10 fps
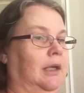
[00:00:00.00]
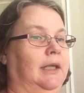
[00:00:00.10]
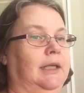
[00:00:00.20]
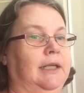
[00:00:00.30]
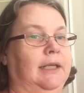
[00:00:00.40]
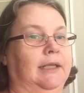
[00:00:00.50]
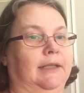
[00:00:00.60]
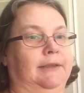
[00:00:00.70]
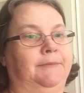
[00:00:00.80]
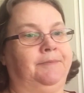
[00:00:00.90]

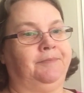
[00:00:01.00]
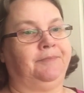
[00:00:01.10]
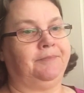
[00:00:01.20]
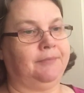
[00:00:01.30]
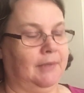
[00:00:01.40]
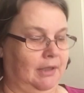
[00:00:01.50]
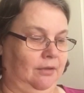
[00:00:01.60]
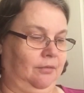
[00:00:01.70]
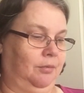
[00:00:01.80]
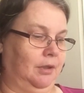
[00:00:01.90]
yeah,
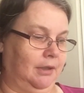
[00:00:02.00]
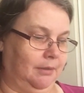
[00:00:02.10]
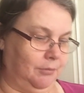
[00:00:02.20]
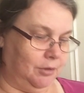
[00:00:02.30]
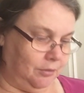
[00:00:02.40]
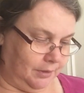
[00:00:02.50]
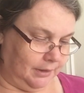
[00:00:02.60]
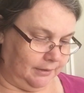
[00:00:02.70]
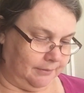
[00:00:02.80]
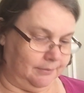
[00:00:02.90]
that's what I'm
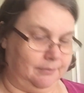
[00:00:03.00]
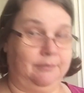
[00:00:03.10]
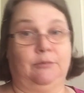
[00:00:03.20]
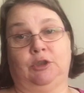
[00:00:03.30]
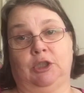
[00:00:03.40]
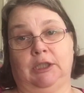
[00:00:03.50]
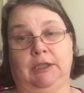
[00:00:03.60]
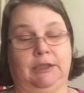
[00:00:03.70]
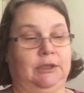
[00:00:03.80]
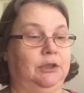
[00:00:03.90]
doing. I'm
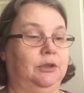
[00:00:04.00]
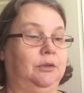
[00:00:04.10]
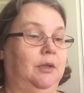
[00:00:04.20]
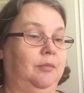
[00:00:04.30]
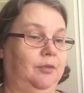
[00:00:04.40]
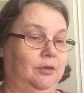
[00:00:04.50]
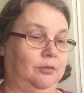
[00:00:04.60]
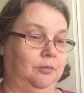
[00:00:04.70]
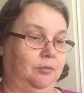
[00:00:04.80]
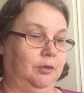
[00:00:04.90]
trying to do. I
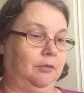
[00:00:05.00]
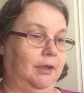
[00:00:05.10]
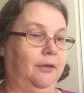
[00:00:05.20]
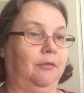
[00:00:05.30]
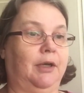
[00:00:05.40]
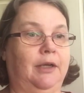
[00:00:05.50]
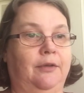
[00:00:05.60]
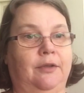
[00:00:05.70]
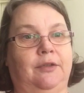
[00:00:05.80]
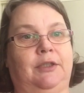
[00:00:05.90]
still would rather read
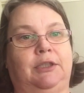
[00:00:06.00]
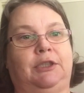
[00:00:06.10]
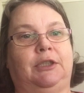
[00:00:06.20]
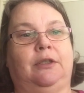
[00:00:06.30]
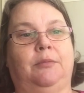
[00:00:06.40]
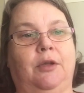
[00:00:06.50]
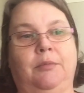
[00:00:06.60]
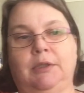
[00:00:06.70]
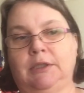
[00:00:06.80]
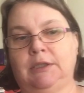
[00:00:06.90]
than stitch at the
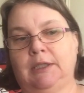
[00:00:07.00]
moment.